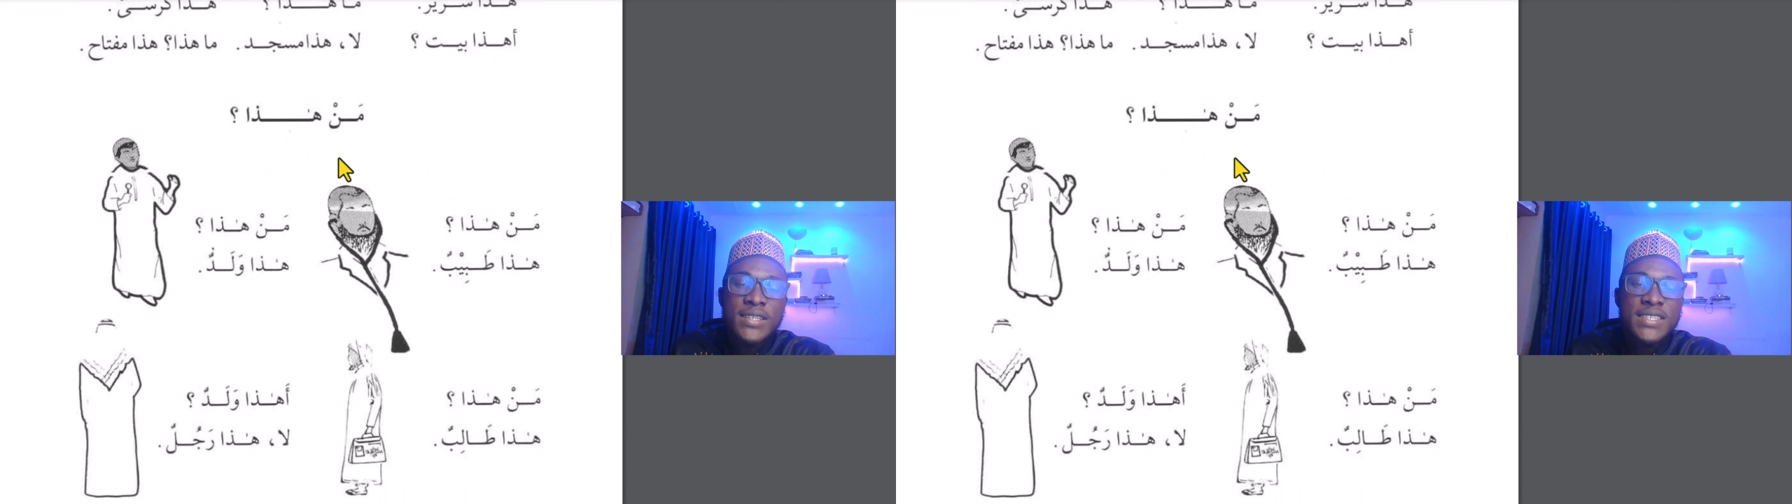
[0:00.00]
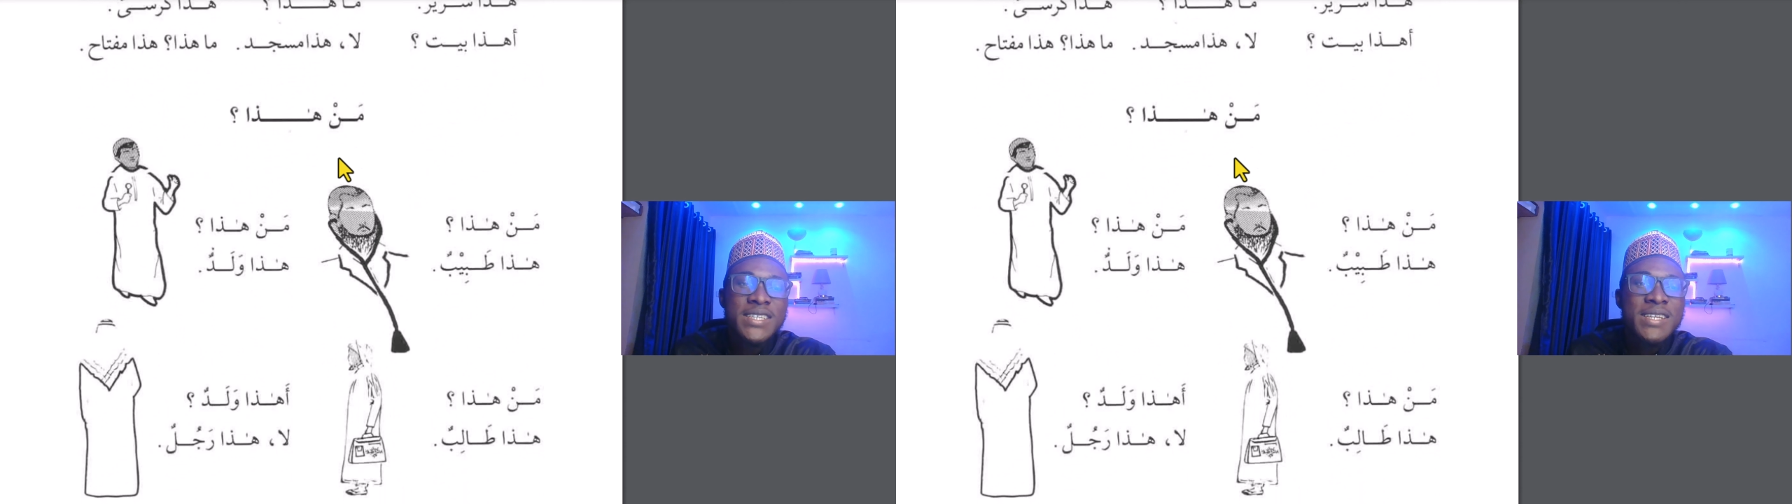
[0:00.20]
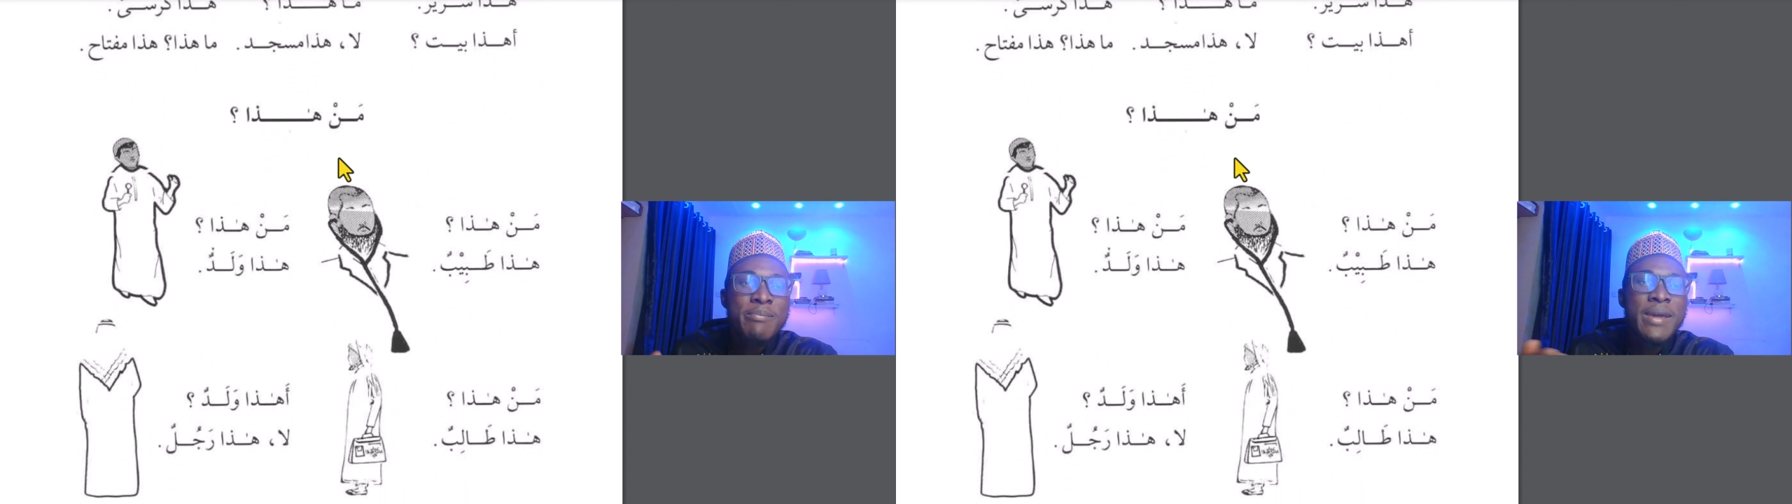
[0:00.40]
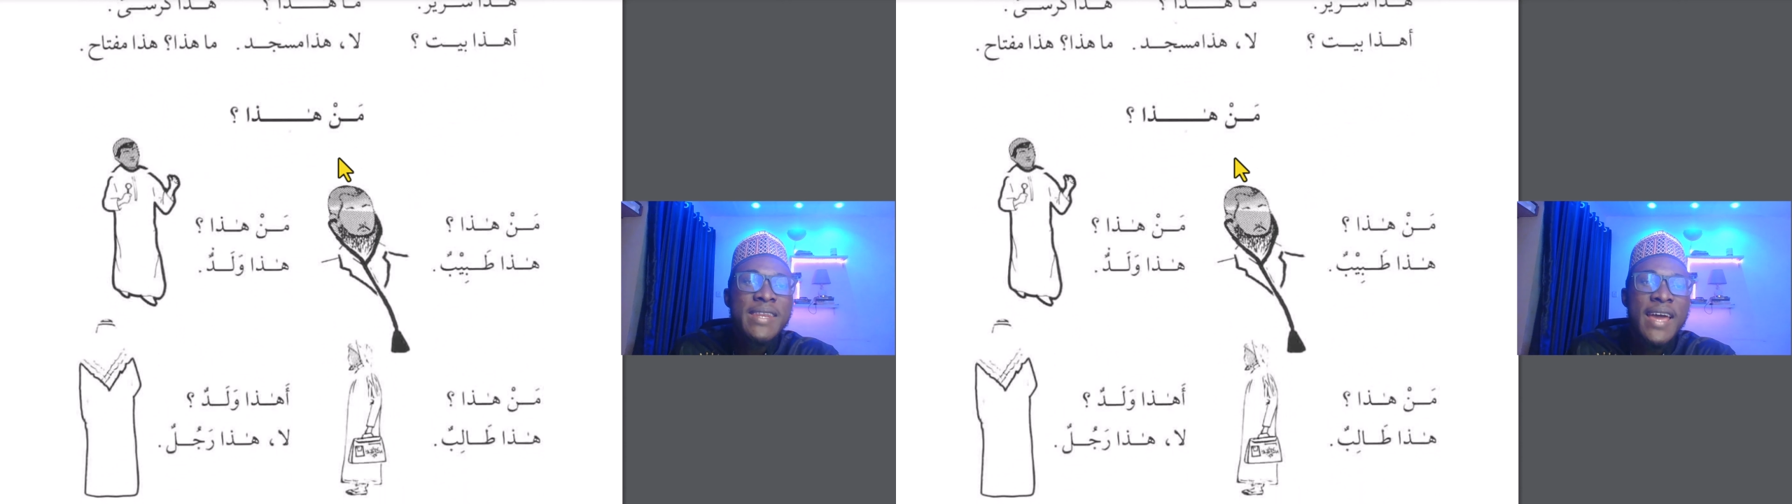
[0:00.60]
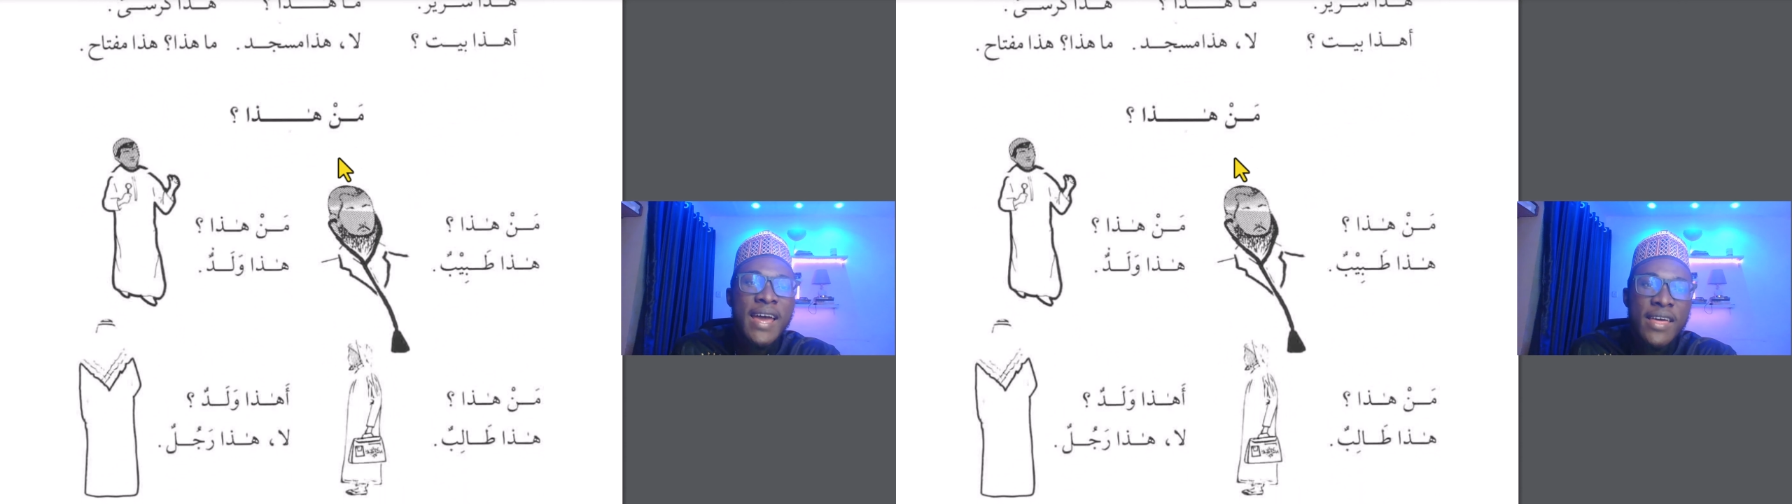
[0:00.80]
saying
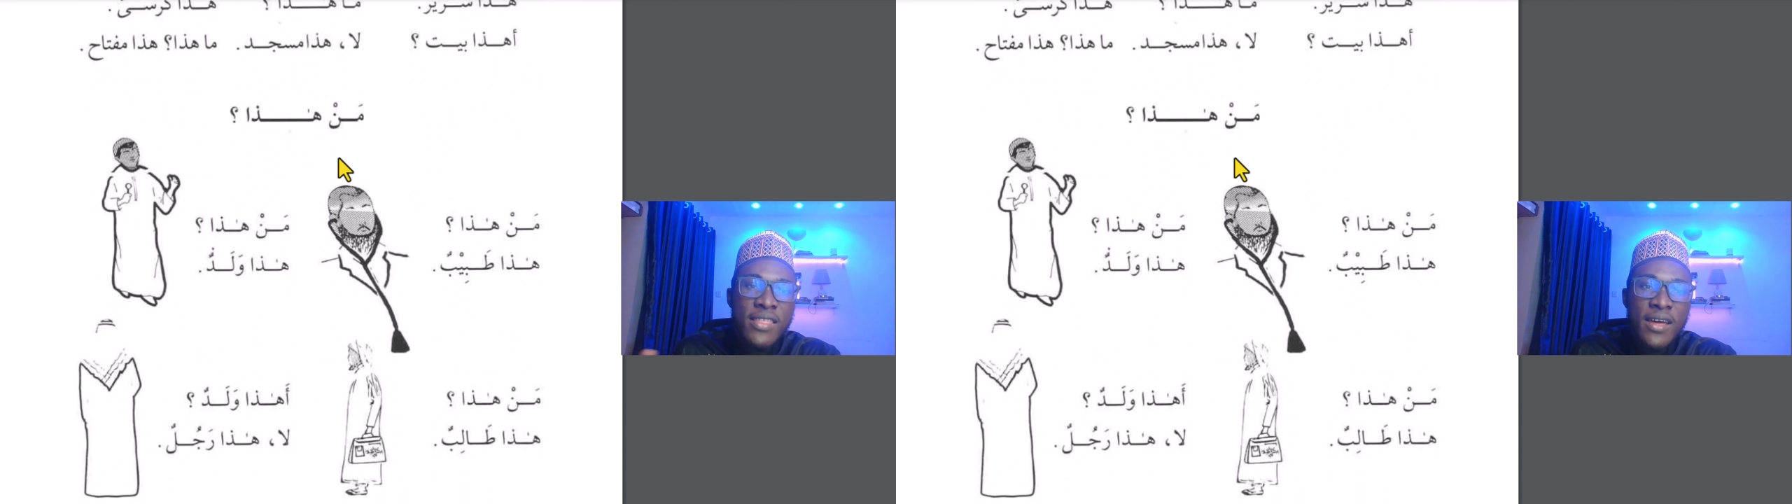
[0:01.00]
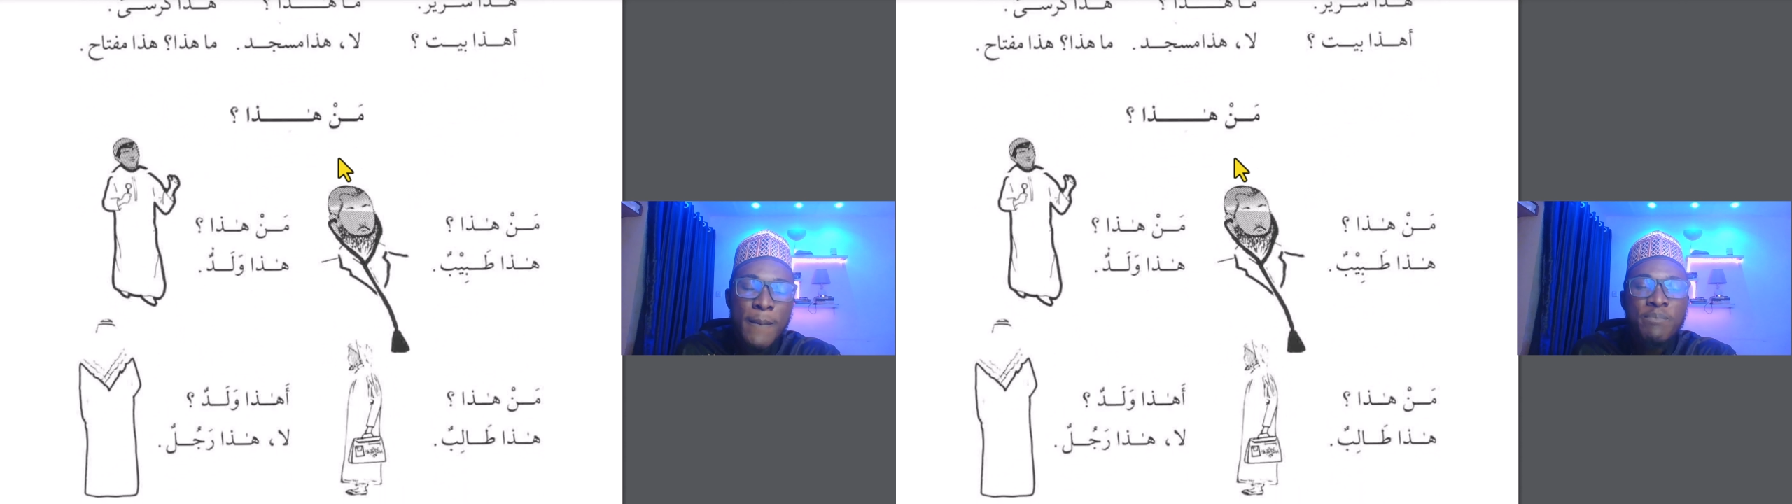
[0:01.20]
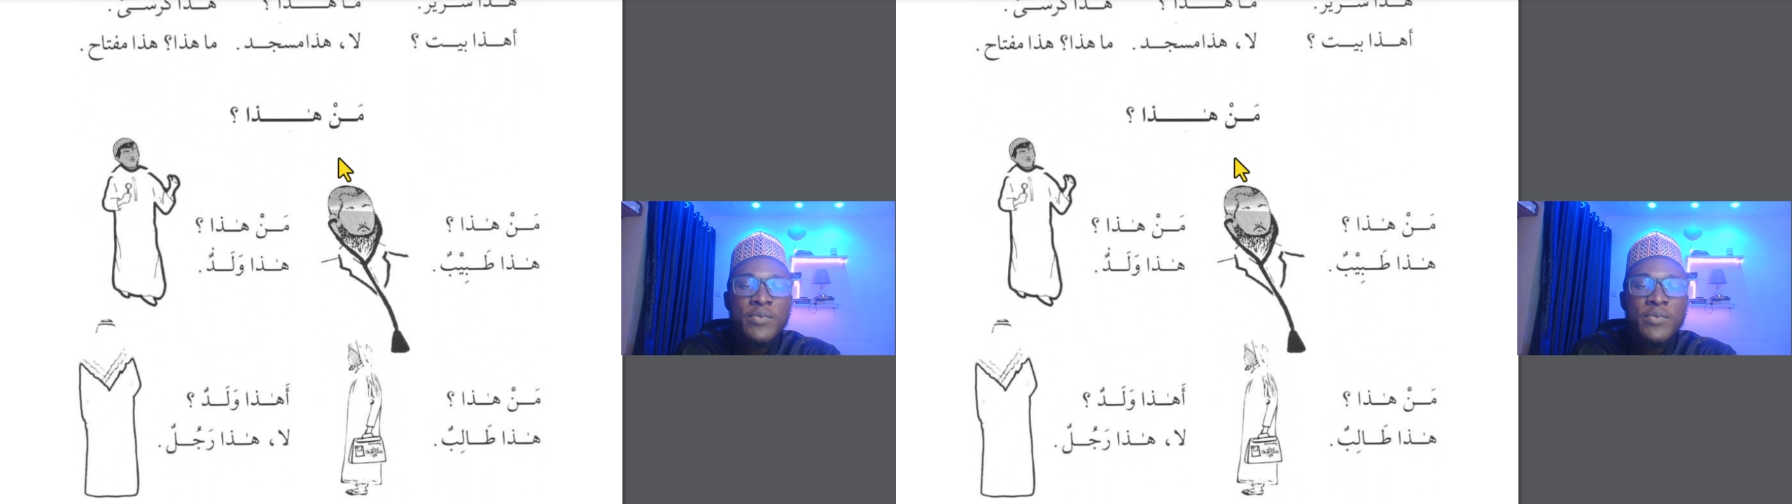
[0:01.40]
man hadha.